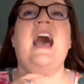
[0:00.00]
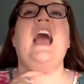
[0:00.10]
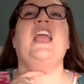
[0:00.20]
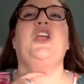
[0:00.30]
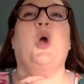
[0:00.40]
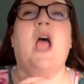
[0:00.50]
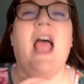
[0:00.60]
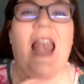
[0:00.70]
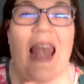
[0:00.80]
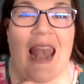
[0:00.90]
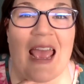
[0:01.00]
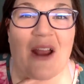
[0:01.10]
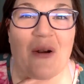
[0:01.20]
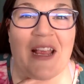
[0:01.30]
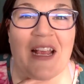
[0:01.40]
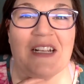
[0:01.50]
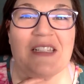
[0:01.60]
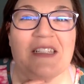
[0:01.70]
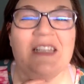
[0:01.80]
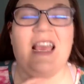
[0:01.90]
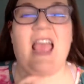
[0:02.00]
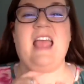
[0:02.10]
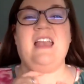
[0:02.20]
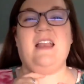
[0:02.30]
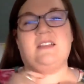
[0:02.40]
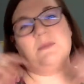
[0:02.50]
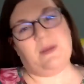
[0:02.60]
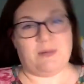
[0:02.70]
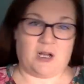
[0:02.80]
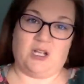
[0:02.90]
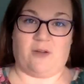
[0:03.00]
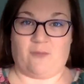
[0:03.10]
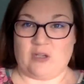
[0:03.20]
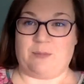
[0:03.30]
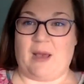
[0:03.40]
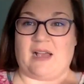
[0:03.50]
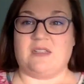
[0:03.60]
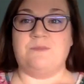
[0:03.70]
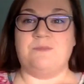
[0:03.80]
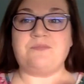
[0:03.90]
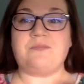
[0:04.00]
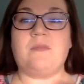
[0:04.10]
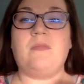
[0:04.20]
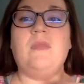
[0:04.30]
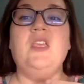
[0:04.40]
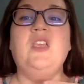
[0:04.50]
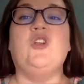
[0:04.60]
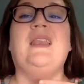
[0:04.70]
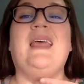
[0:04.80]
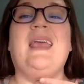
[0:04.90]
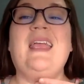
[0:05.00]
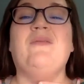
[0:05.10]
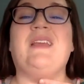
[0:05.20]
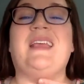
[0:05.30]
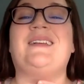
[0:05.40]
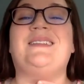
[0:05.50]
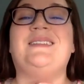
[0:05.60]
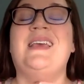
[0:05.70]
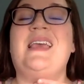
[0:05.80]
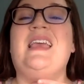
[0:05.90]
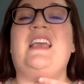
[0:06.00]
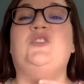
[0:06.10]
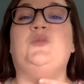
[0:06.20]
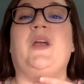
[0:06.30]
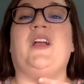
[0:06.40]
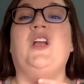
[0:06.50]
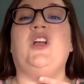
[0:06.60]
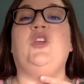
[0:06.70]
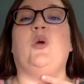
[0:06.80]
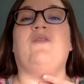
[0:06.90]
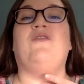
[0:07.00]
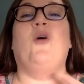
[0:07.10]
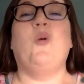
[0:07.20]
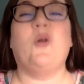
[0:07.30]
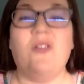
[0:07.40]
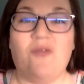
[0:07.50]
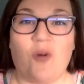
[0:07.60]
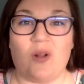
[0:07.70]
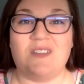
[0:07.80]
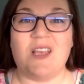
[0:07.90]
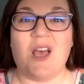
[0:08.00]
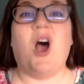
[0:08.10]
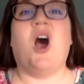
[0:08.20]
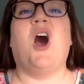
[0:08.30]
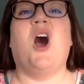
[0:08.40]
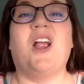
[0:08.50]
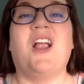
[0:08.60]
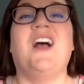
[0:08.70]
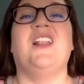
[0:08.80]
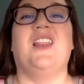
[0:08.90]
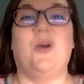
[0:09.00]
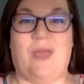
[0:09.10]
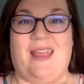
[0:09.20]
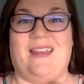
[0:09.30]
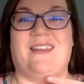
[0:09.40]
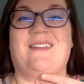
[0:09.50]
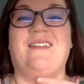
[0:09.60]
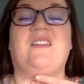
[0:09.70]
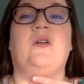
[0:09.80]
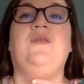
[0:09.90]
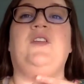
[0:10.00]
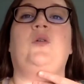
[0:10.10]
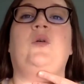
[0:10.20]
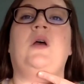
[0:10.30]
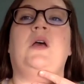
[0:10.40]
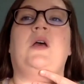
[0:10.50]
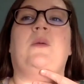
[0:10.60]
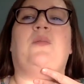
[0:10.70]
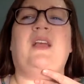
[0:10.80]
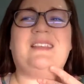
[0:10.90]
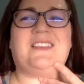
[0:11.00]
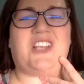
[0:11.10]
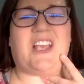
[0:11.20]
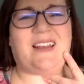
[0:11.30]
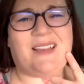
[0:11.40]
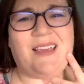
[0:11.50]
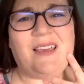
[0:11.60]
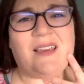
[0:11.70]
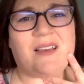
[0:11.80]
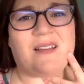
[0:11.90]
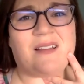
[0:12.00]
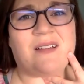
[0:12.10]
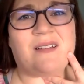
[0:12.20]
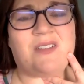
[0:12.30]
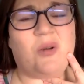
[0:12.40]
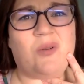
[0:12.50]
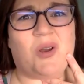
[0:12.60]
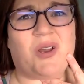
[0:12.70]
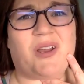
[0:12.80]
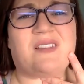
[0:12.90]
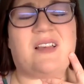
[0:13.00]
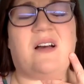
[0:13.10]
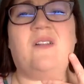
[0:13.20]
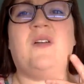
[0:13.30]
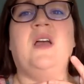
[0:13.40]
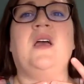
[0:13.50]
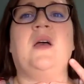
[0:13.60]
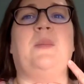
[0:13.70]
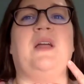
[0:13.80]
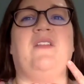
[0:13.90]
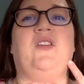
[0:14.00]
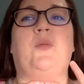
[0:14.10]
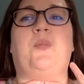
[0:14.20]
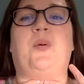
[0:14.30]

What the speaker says: Your larynx. And some people call it your voice box. Your larynx is where your vocal folds are located. So if you press gently, don't hurt yourself, but if you